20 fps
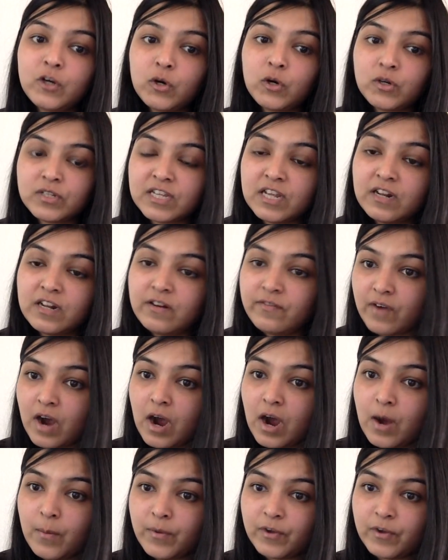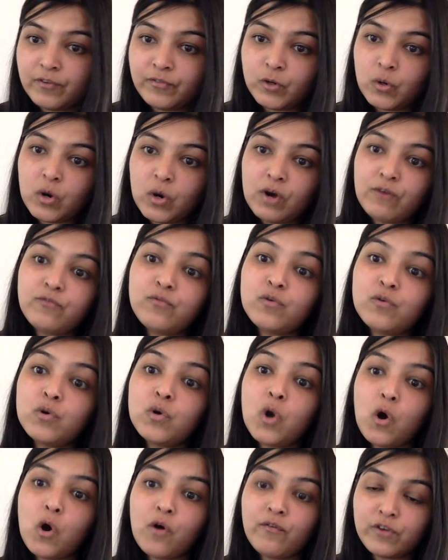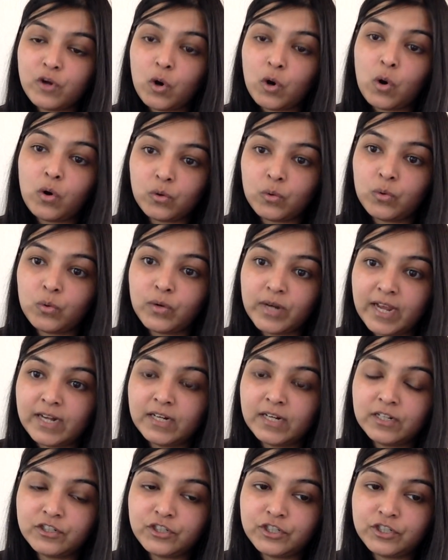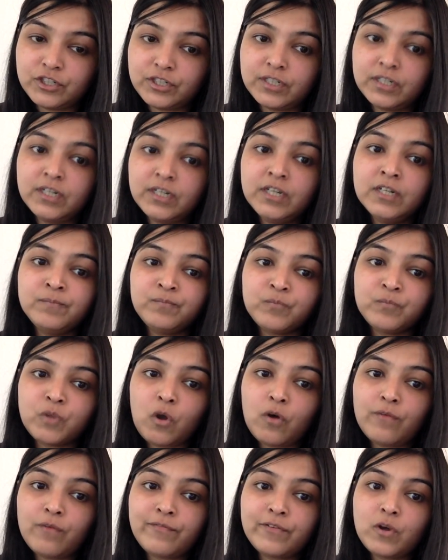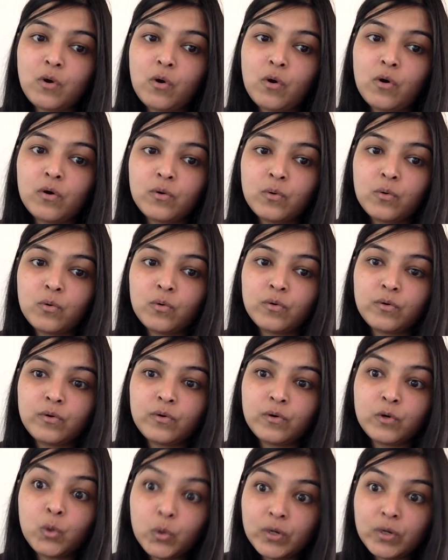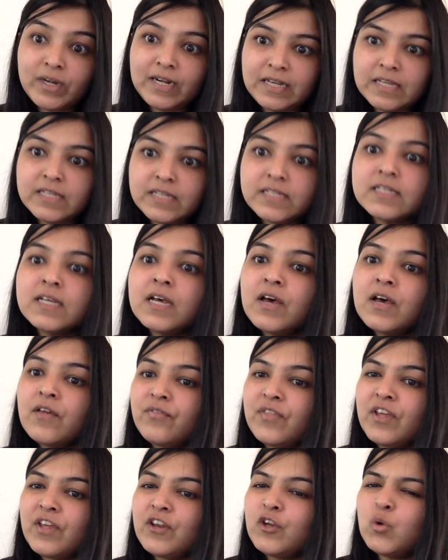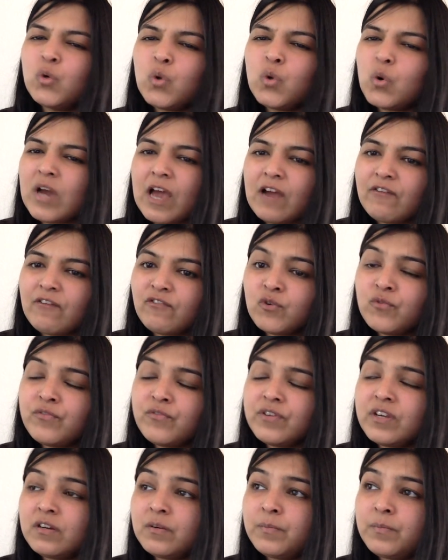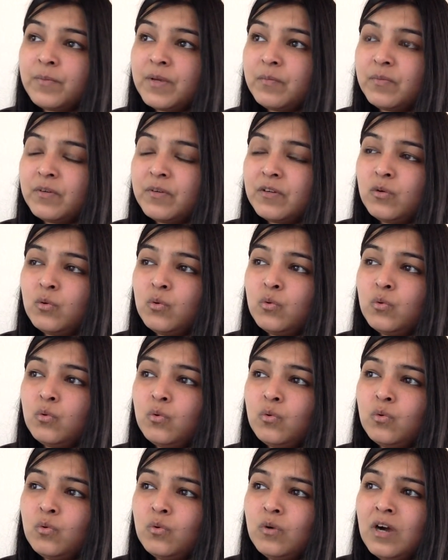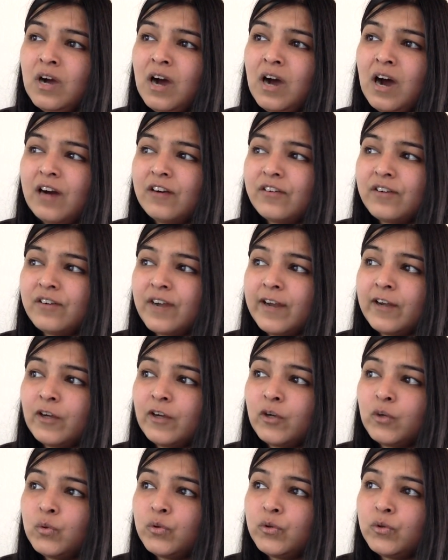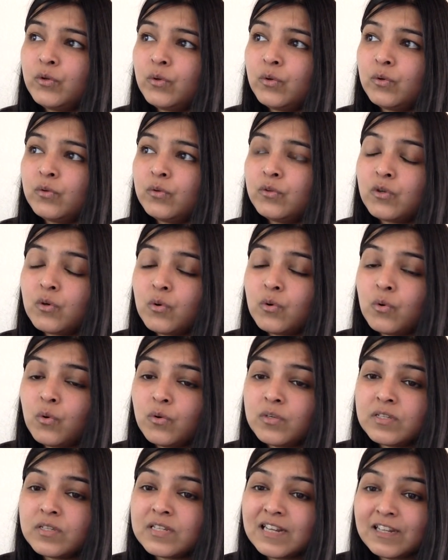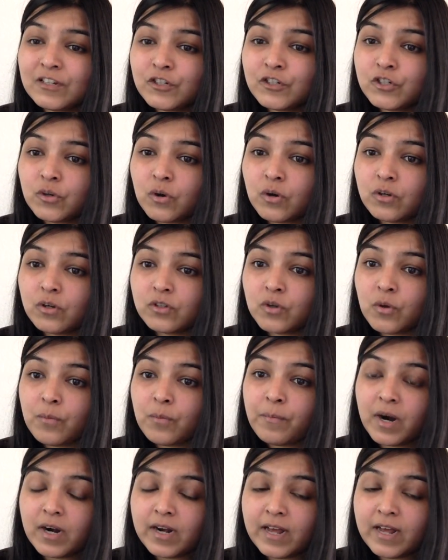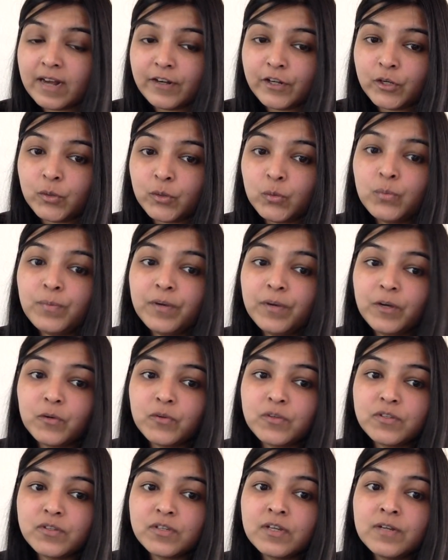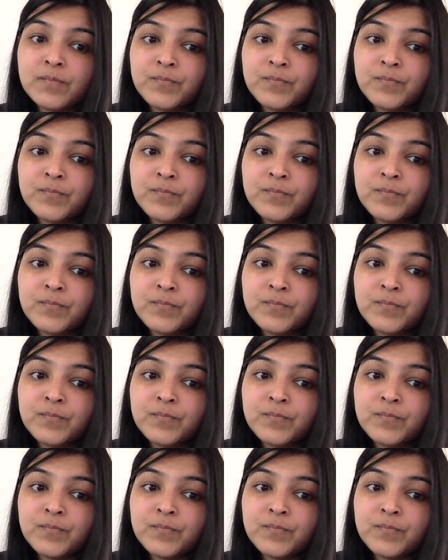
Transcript: yourself up, if you are full of your own energy, of your own goodness, then you don't have to fear people who are trying to throw slingshots or mud at you, because